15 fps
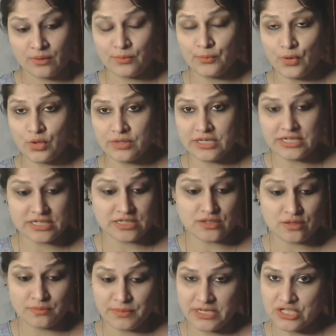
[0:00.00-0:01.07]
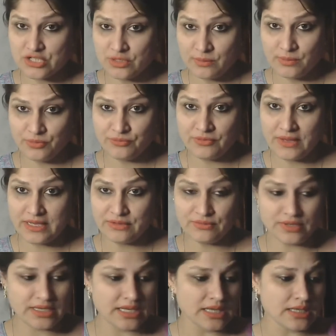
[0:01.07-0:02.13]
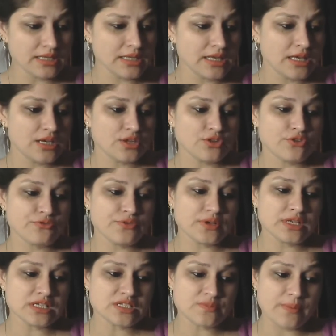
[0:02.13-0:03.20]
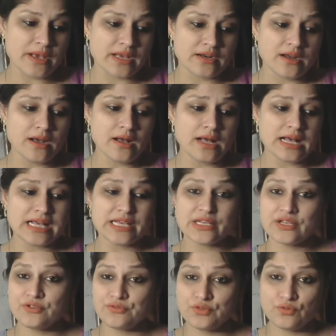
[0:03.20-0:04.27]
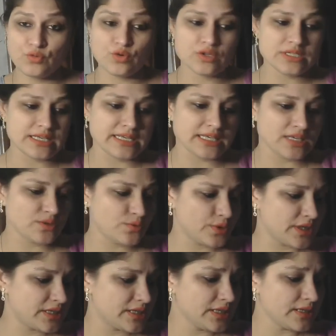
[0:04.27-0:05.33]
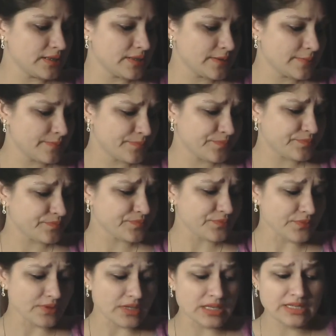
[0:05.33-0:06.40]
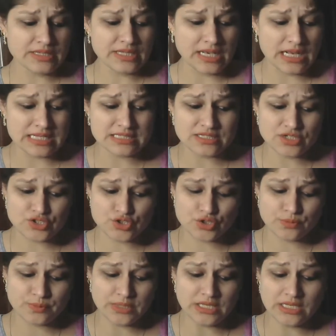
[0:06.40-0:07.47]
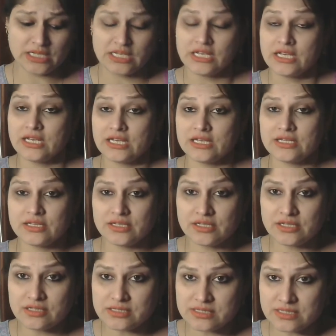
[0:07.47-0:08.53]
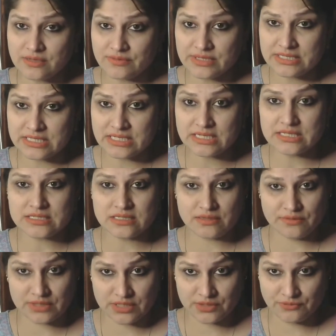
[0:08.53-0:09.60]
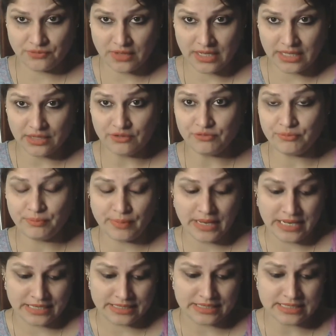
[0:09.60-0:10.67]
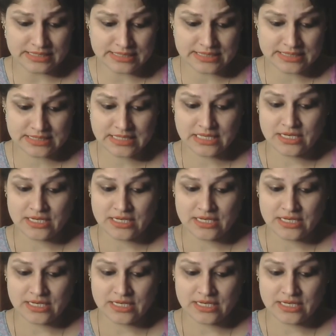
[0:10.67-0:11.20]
On It is on page number 5 again. The first para, I, if you want, I can read it. The answer should be, in the year 1775, Paris,